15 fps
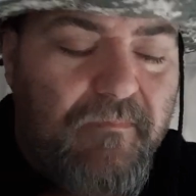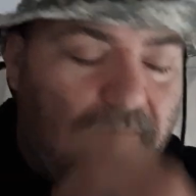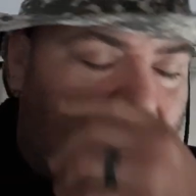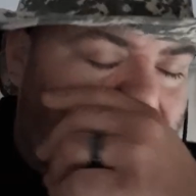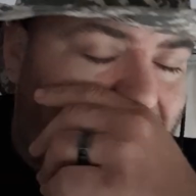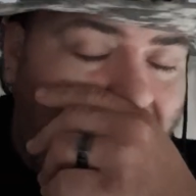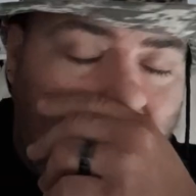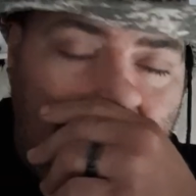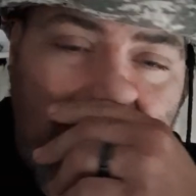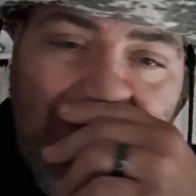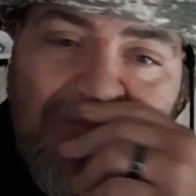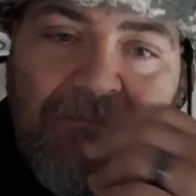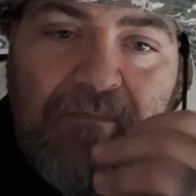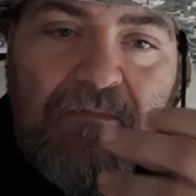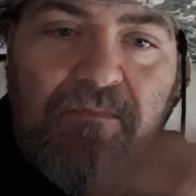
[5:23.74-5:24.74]
stupid
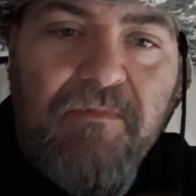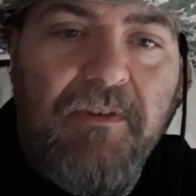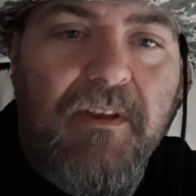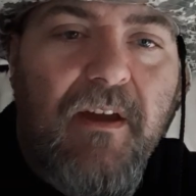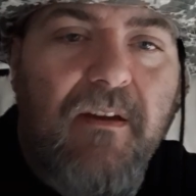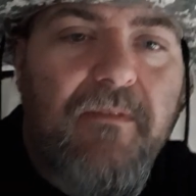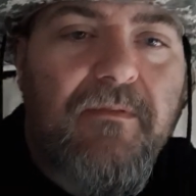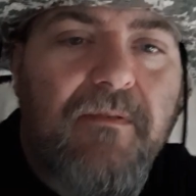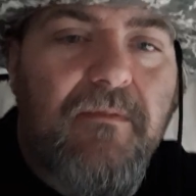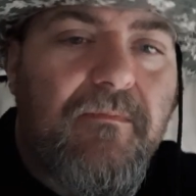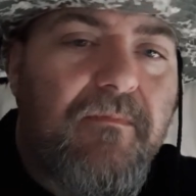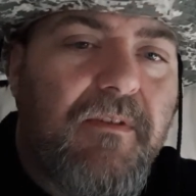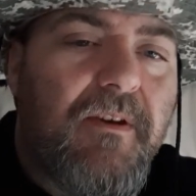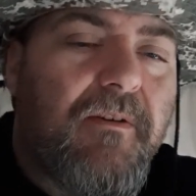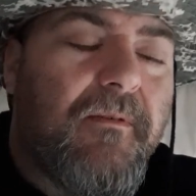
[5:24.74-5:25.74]
stuff,
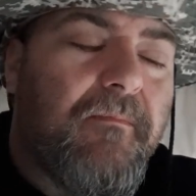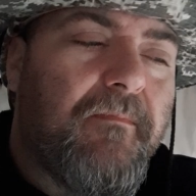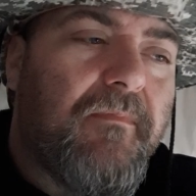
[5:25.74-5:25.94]
you know.